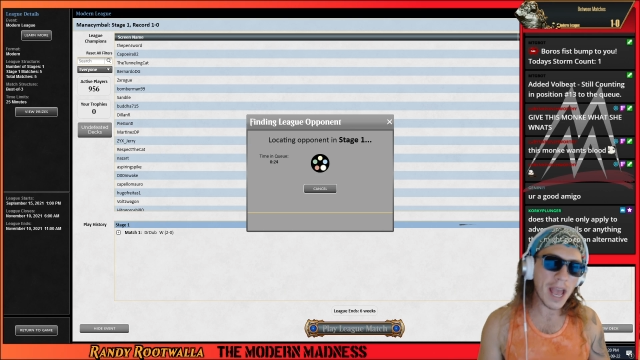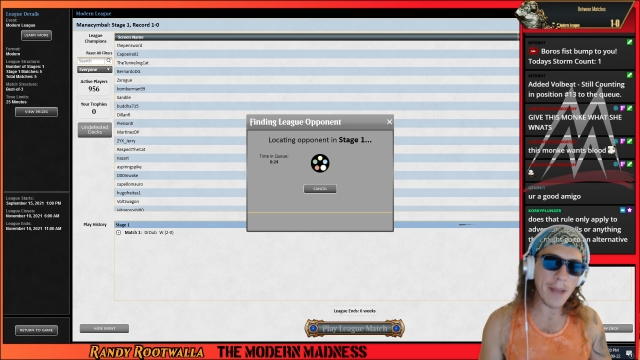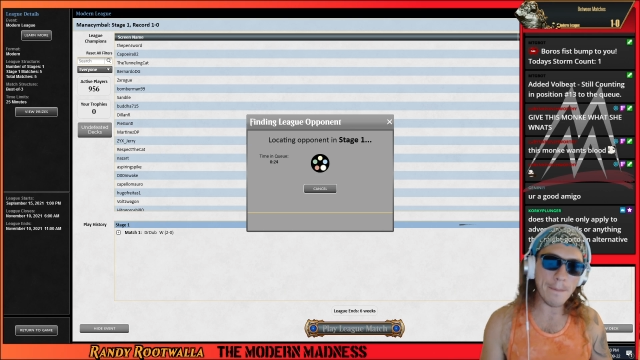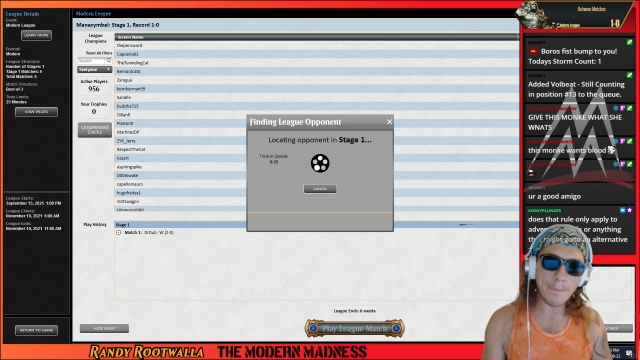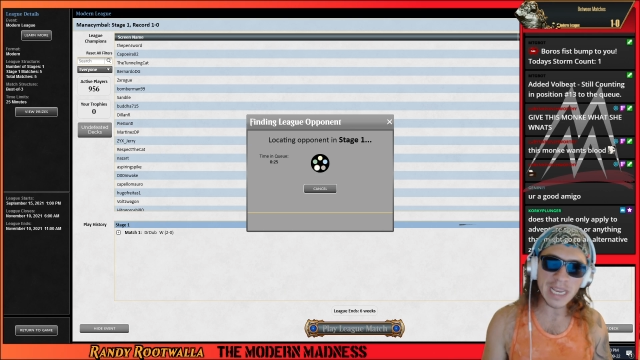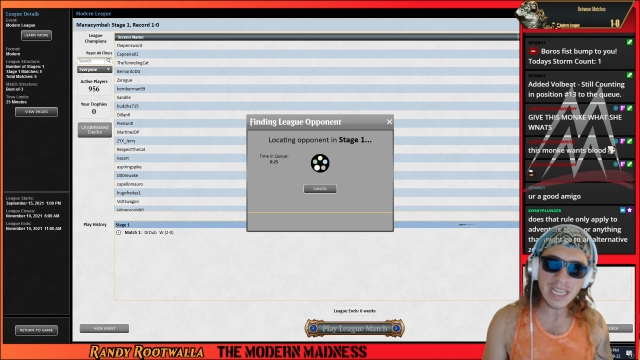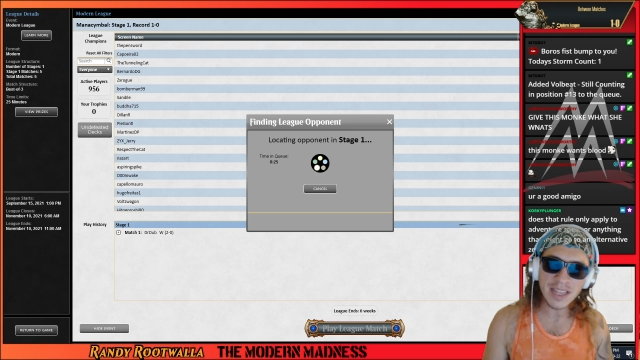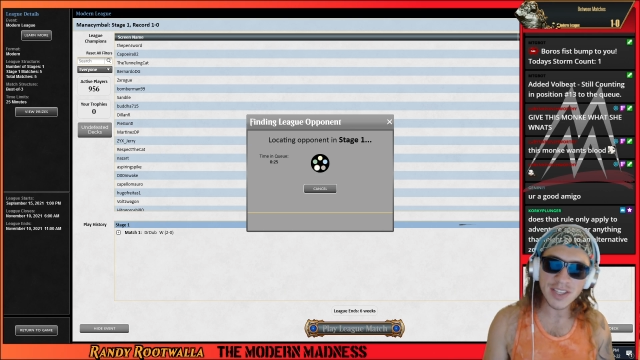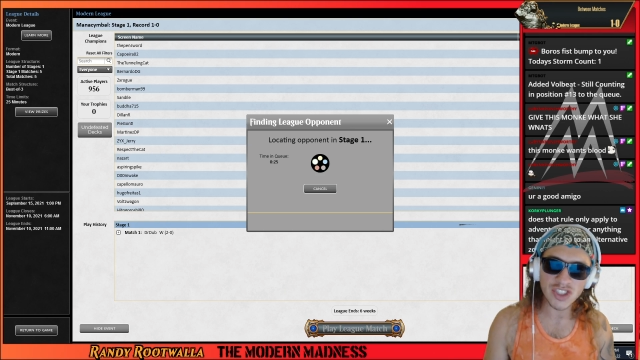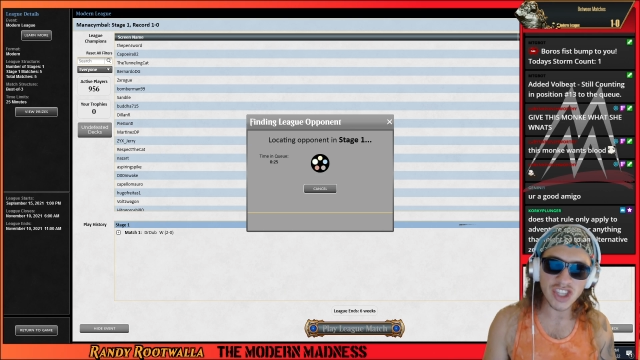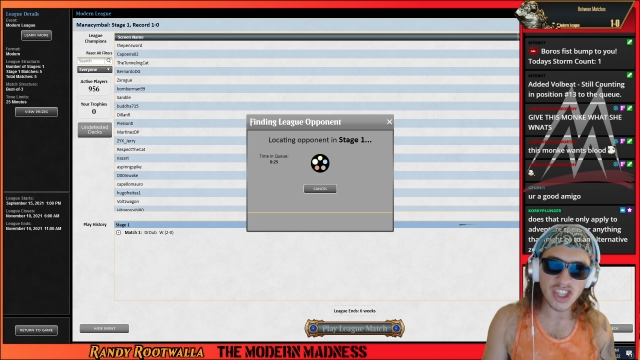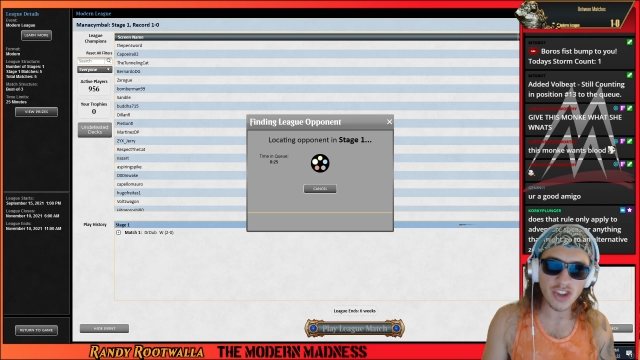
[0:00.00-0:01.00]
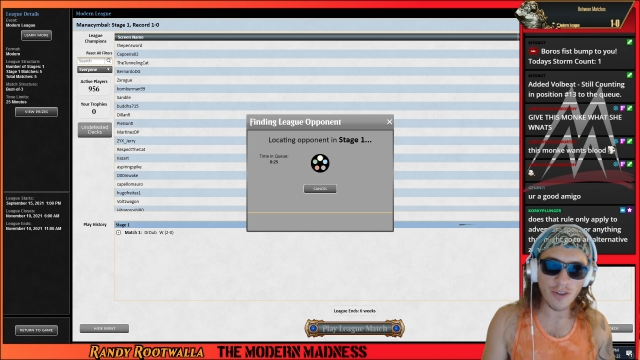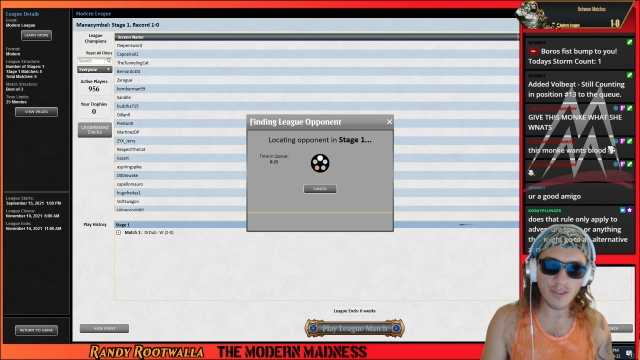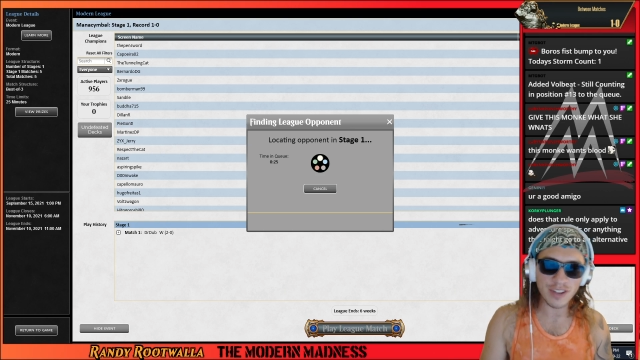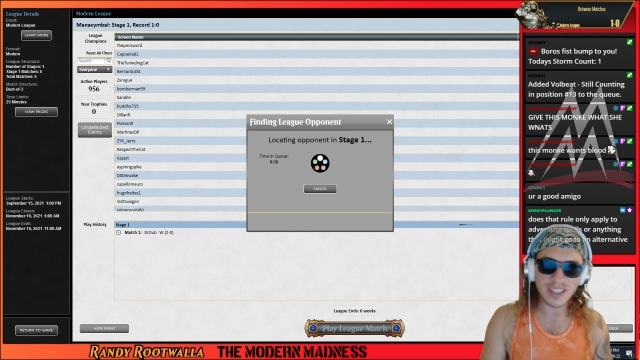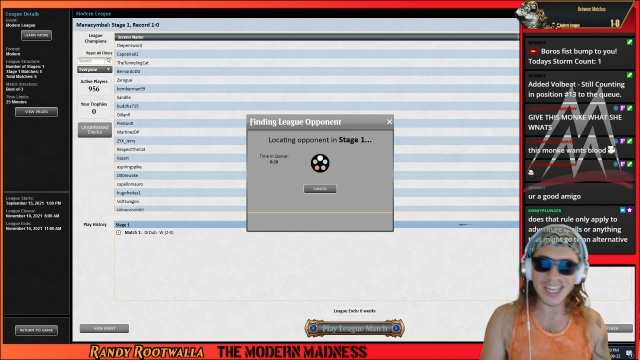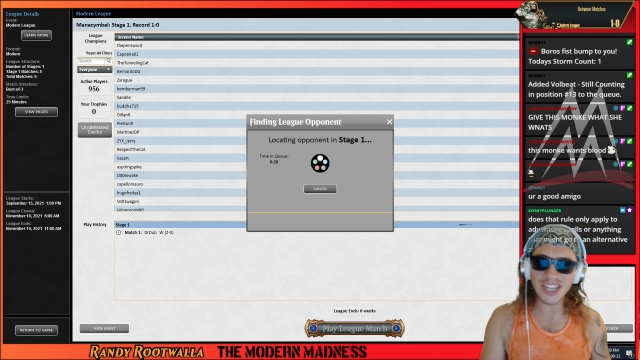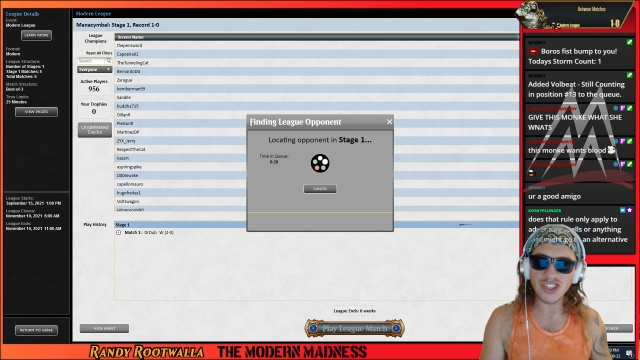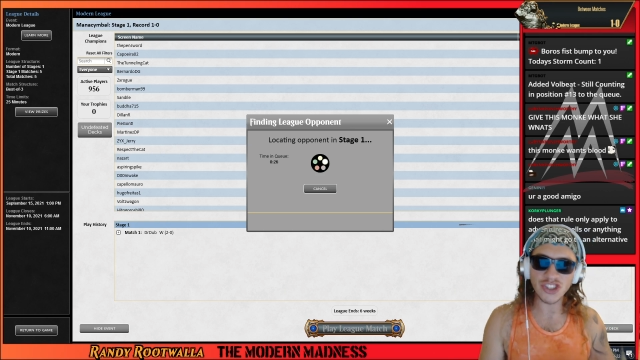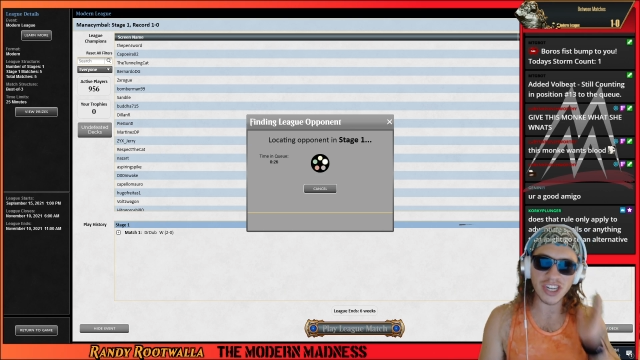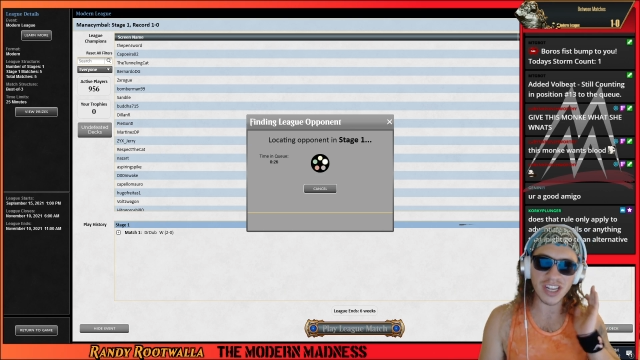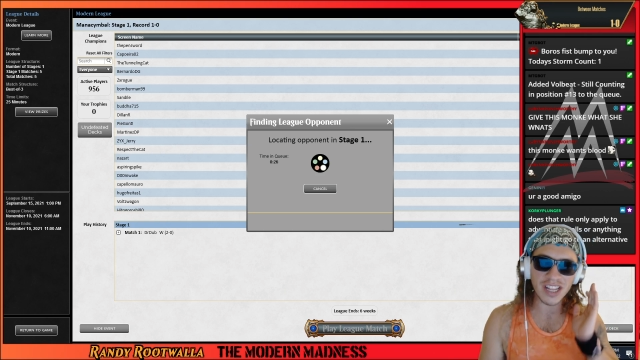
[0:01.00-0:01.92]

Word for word: and be the center of attention.